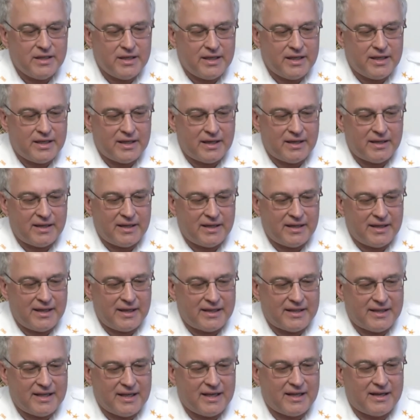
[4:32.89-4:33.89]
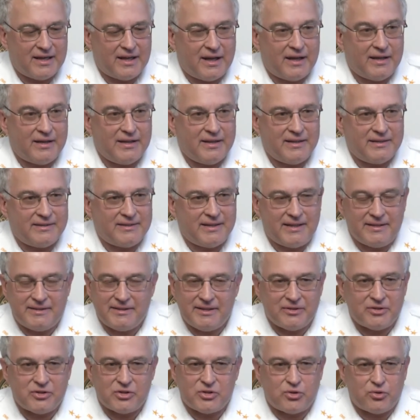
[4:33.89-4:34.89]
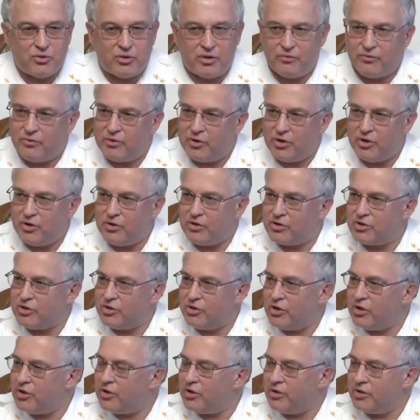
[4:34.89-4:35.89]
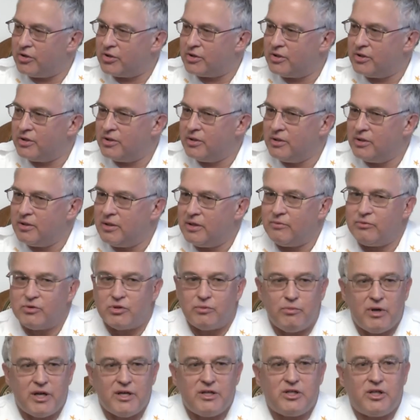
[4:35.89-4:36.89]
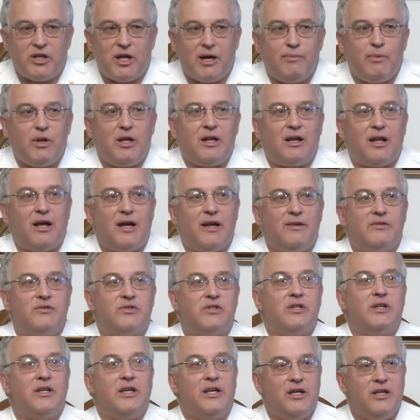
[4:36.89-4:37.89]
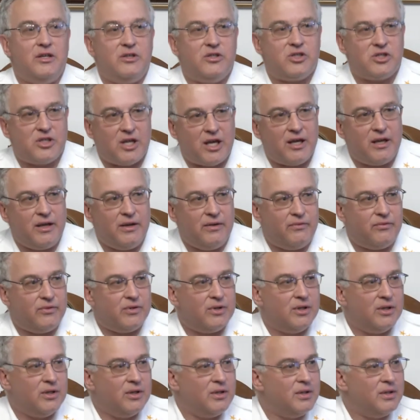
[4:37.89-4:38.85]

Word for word: And I, I can't, I, I tell the story for years and years. It was amazing how many lives he saved,